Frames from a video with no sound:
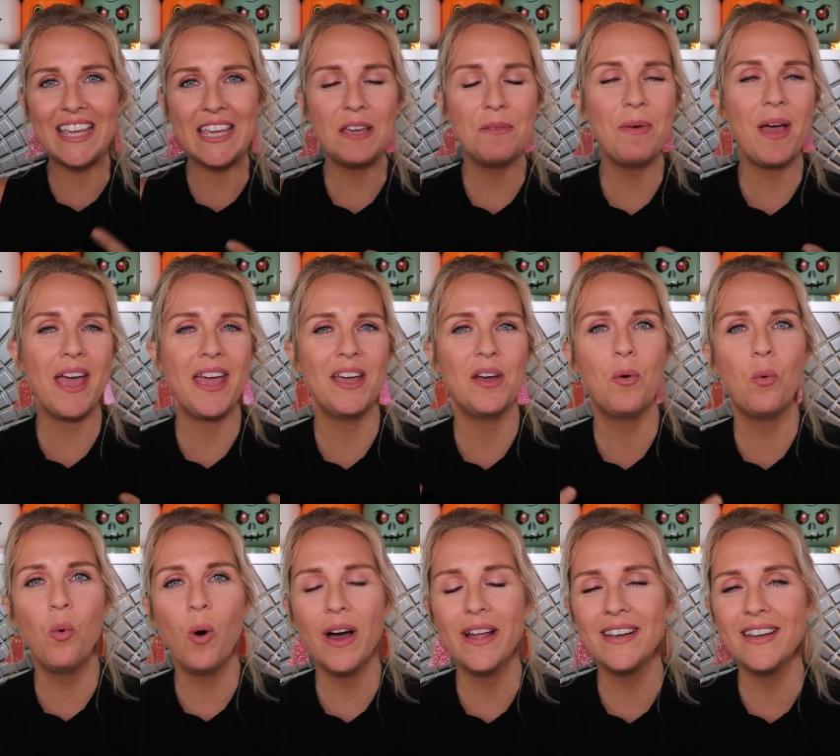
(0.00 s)
eBay,
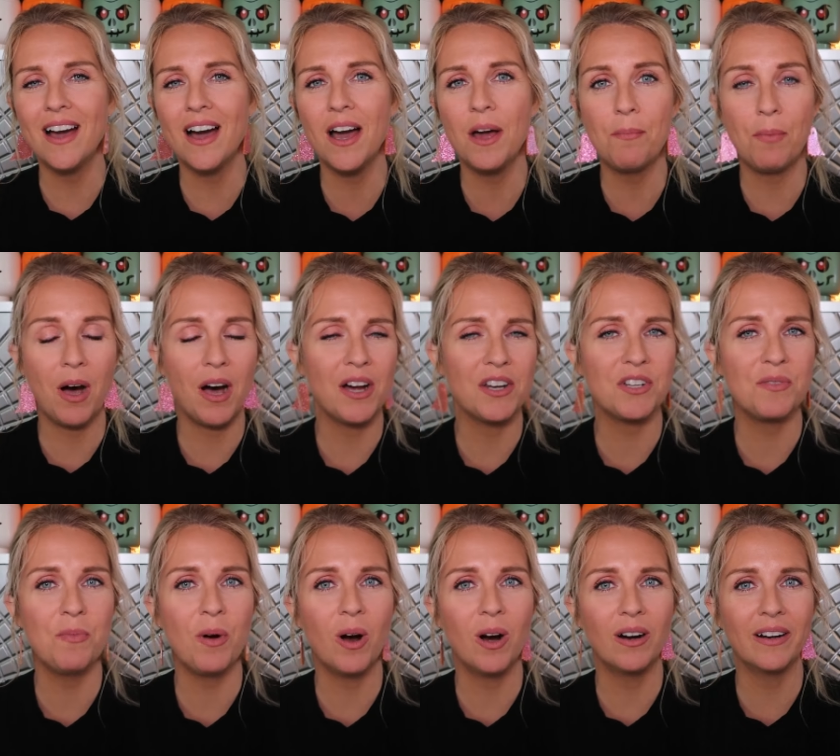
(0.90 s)
Whatnot,
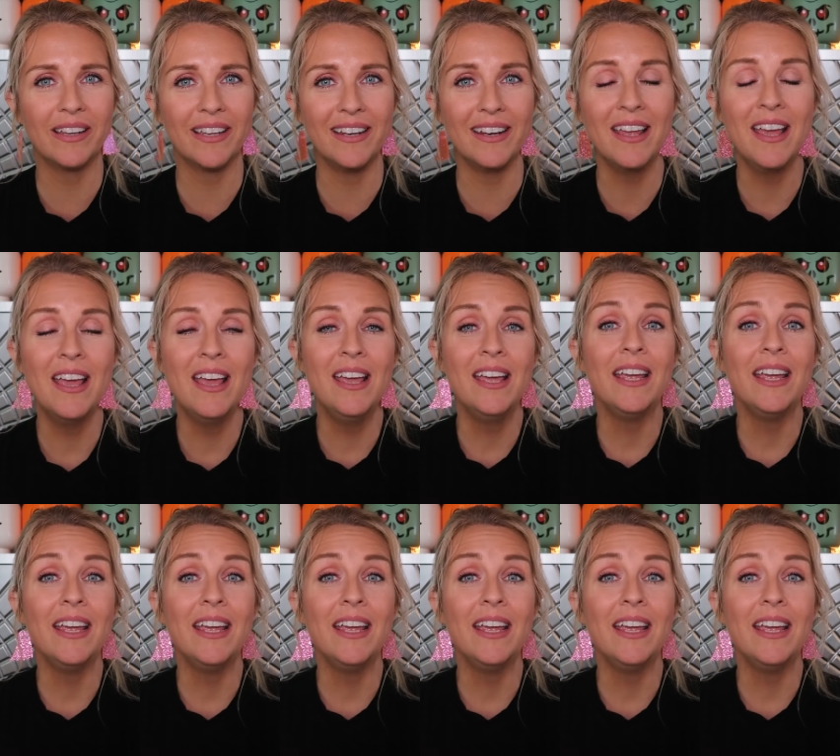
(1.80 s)
Poshmark, and